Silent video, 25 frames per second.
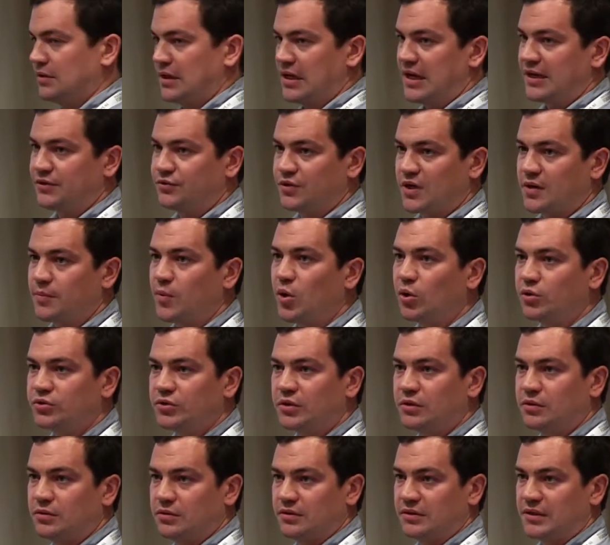electric
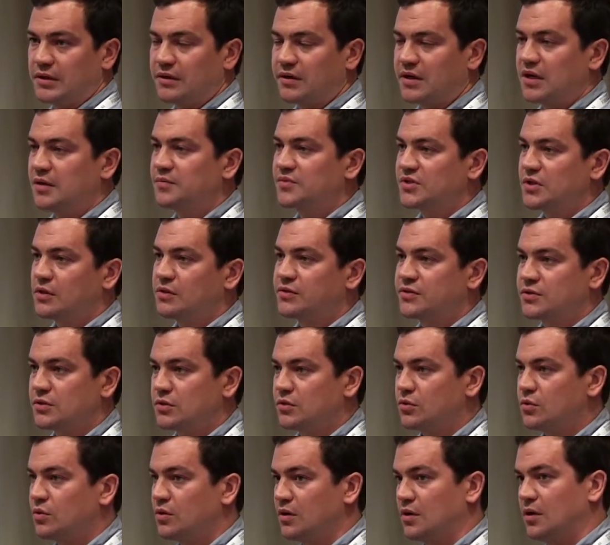motor, there comes
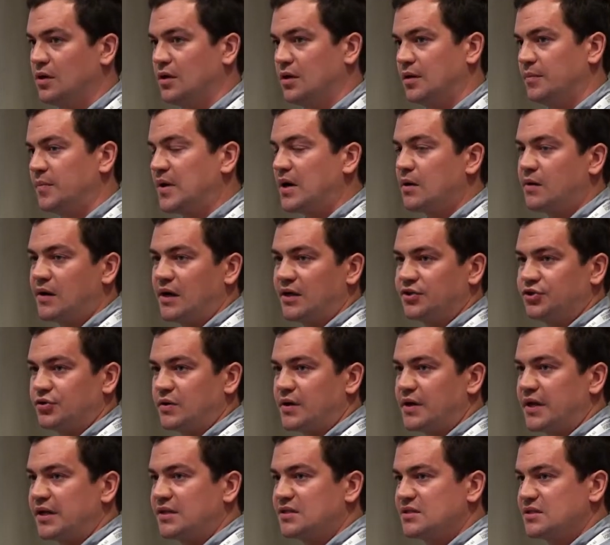also power
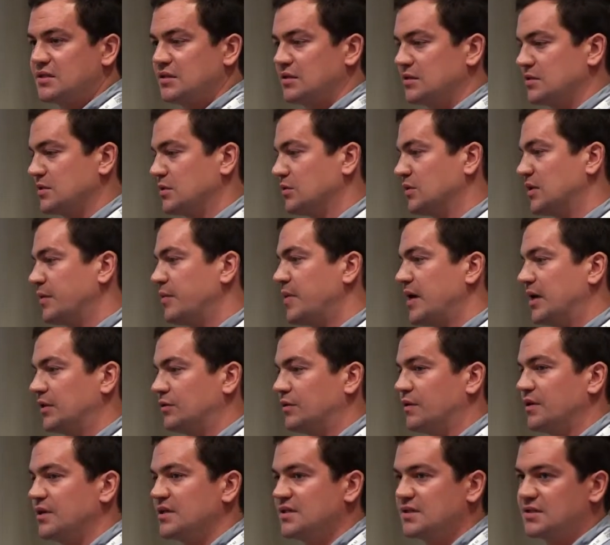electronics, so the
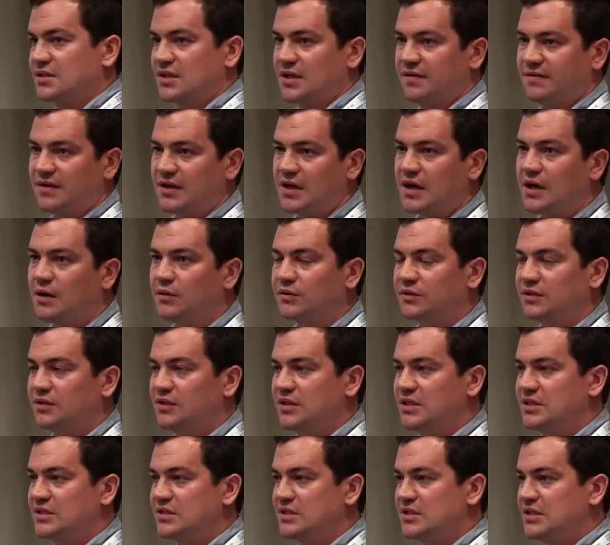battery is giving out
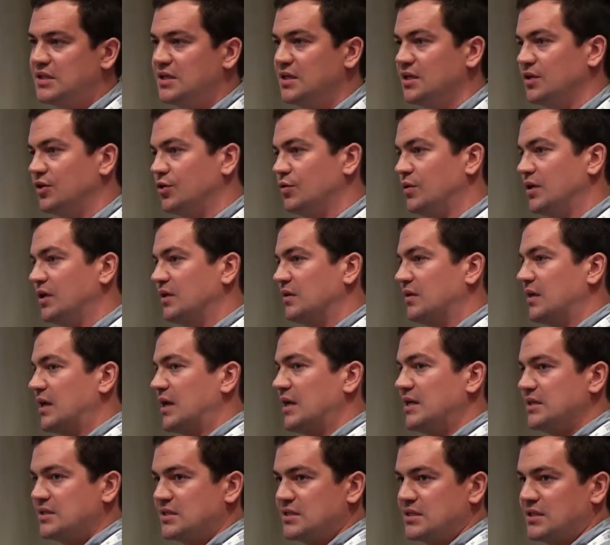DC, you need
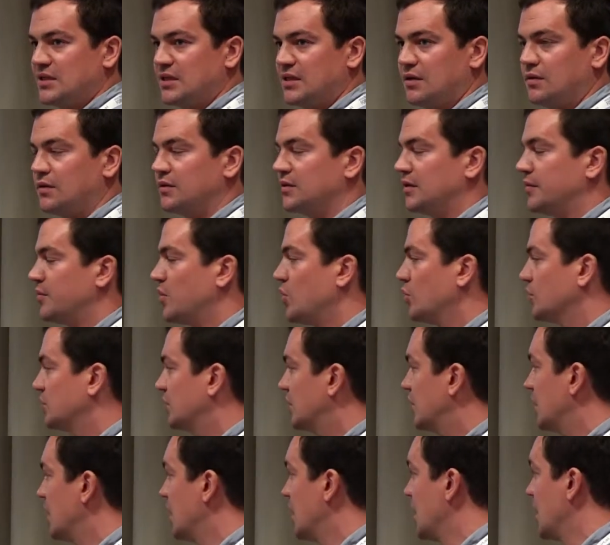AC on the
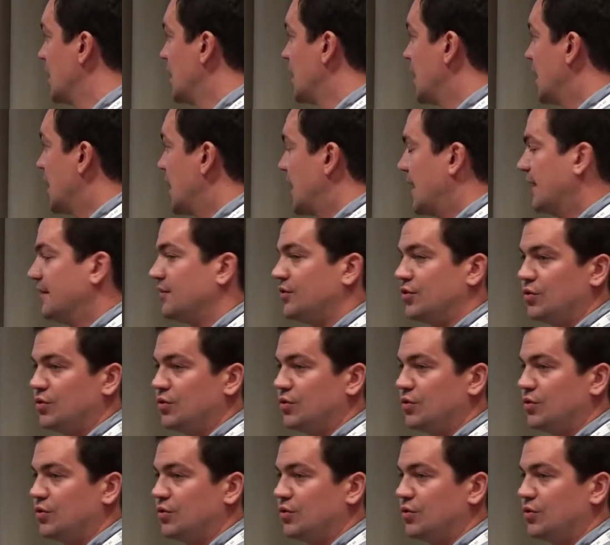motor, and